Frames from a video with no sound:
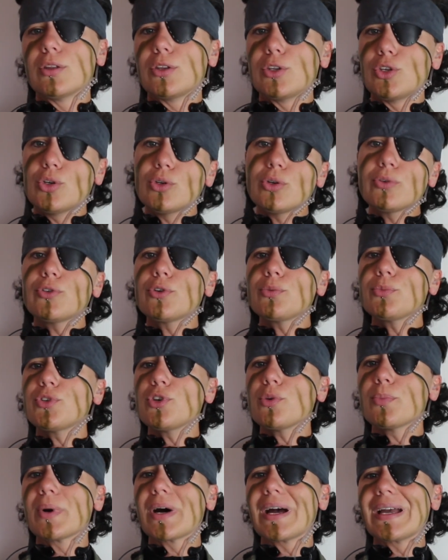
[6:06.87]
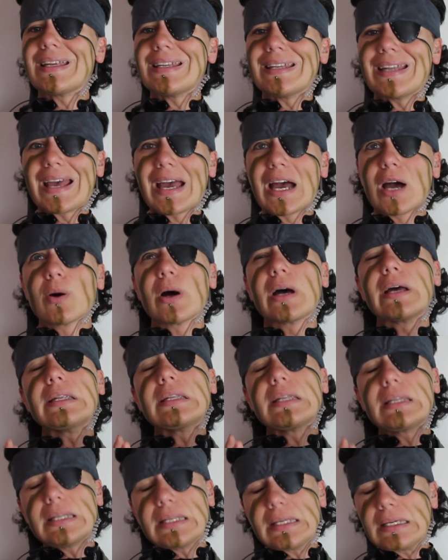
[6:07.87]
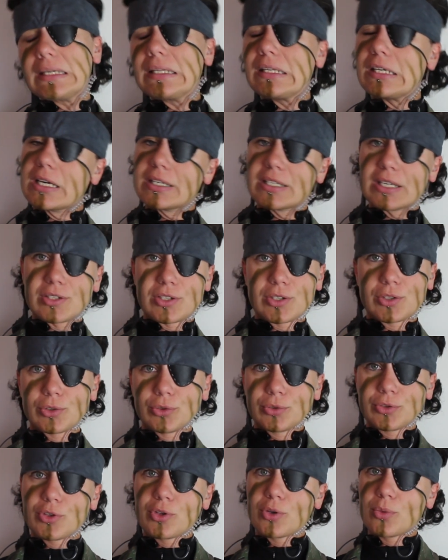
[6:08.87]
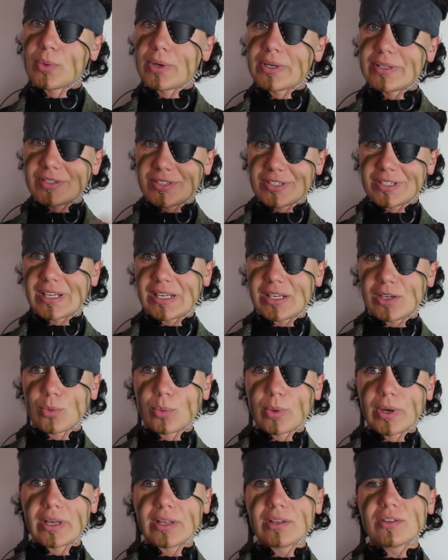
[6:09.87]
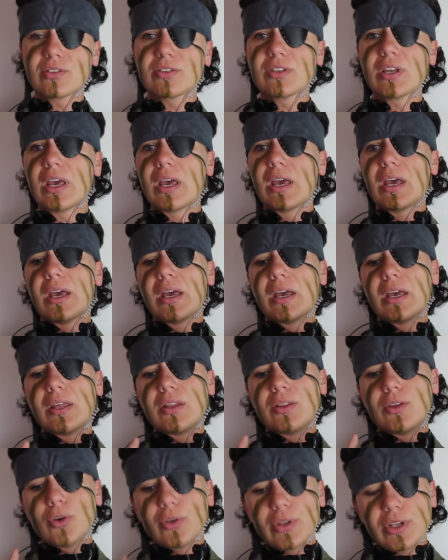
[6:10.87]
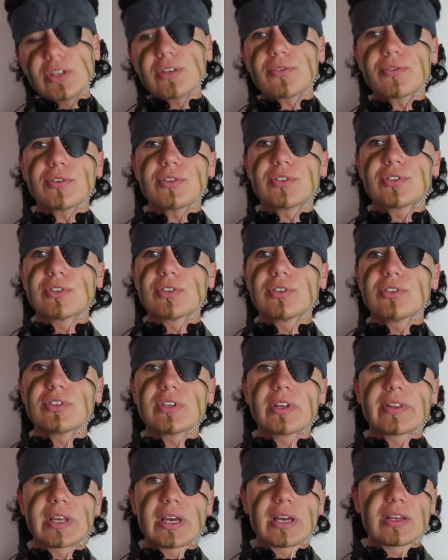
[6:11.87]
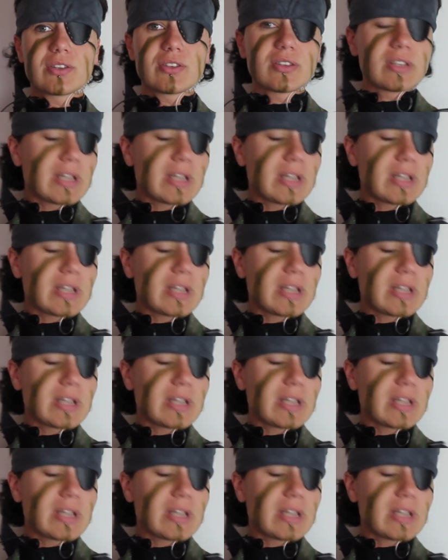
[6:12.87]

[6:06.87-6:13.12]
The uniforms you buy now are nearly identical to the one Snake wears. The only differences are that